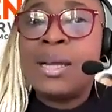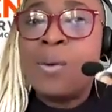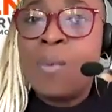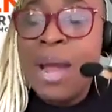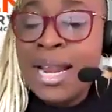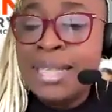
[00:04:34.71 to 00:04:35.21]

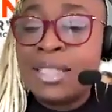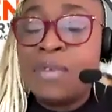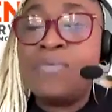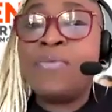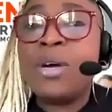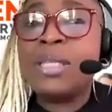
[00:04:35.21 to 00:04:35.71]
When is the
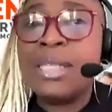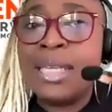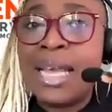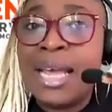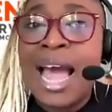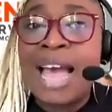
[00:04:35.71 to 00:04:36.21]
first
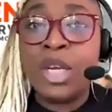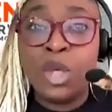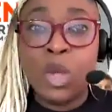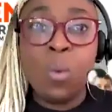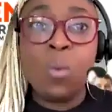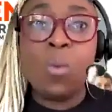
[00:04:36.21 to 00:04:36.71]
year and you
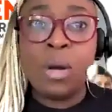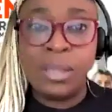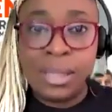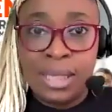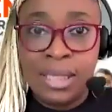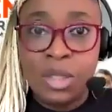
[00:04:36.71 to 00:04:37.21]
don't
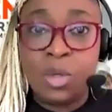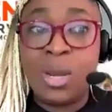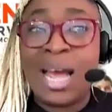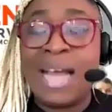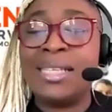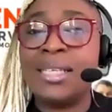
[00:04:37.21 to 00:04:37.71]
want it, you
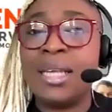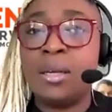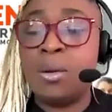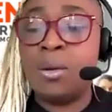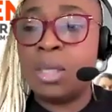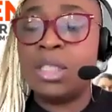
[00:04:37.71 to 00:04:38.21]
can say, you
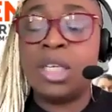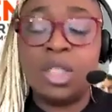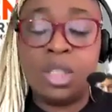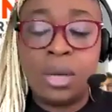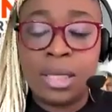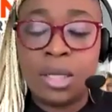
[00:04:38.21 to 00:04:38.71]
know what,
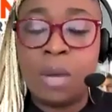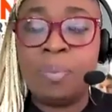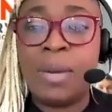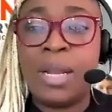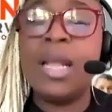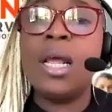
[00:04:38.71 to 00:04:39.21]
insurance
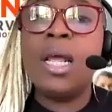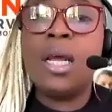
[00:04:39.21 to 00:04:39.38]
company,